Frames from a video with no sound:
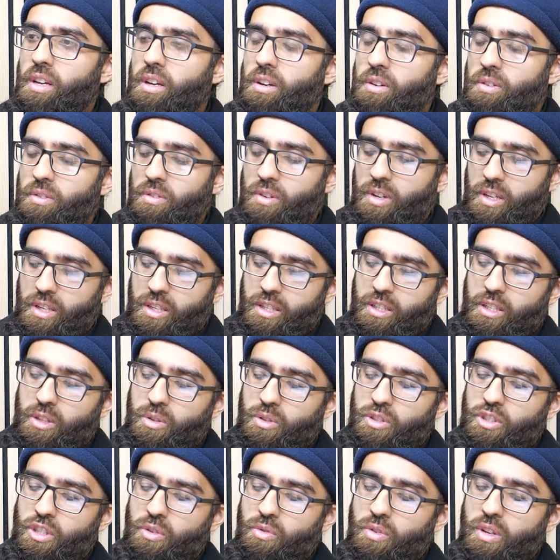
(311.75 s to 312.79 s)
right? They
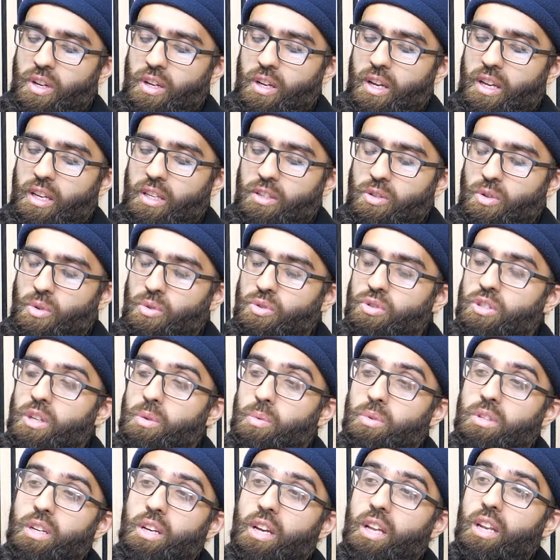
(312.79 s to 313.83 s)
were generally
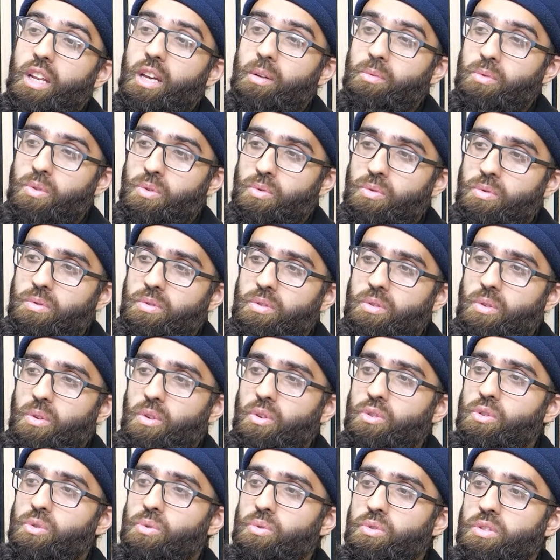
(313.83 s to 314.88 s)
associated with the Kalam schools,
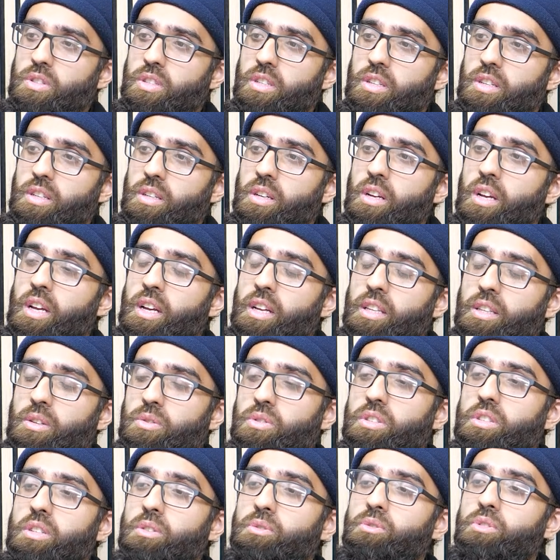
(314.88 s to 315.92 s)
but you will see
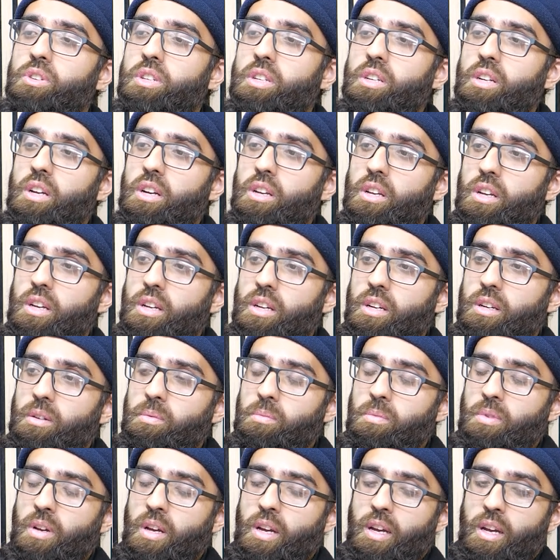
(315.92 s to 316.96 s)
there's a different
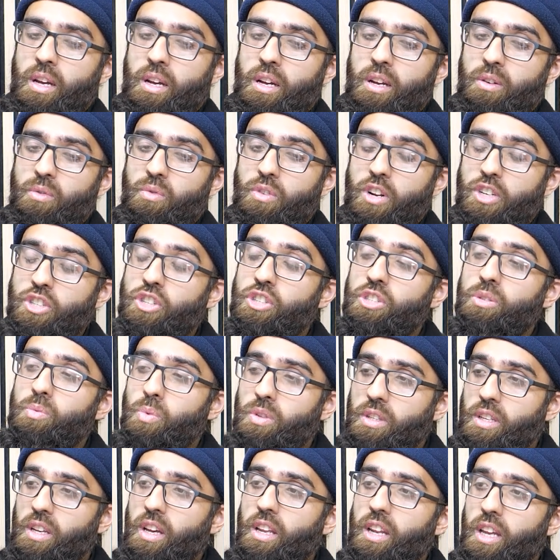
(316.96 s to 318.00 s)
relationship
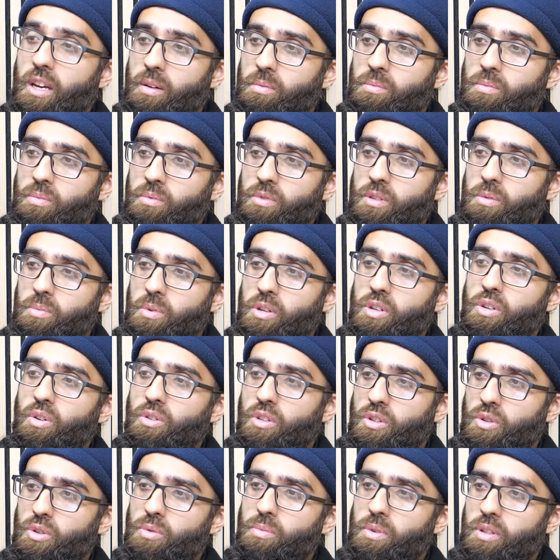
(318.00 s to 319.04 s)
with Kalam depending on
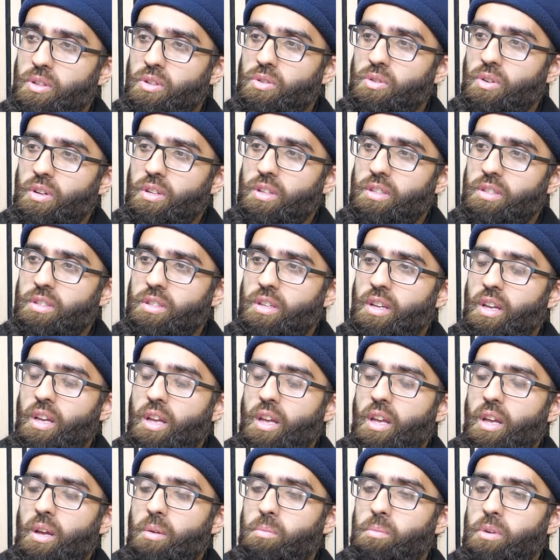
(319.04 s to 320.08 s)
the deobandi scholars.
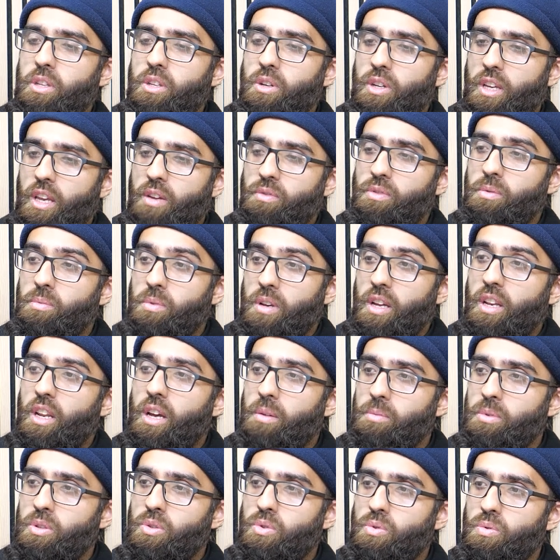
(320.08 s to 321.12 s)
But they came from
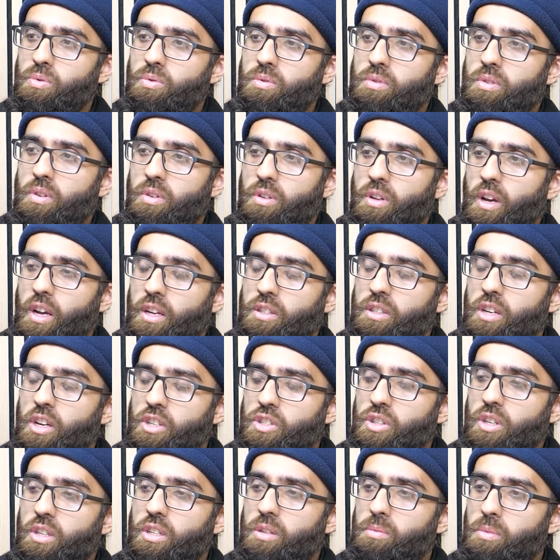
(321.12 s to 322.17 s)
Kalami school, the
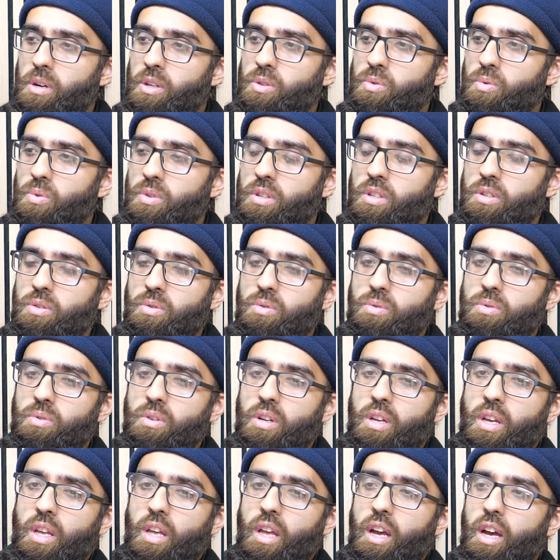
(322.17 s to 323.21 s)
Ash'ari Maturidi
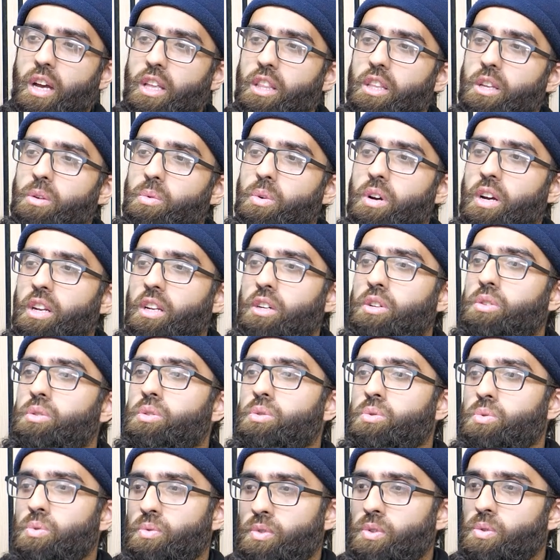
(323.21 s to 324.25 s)
school, and they were connected to the
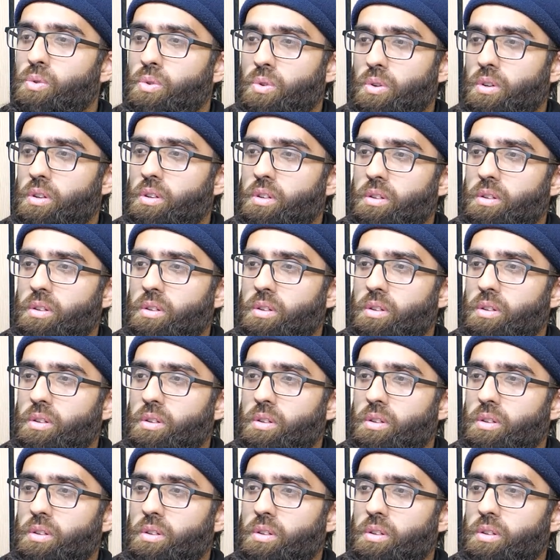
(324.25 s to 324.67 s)
Sufi Turuq,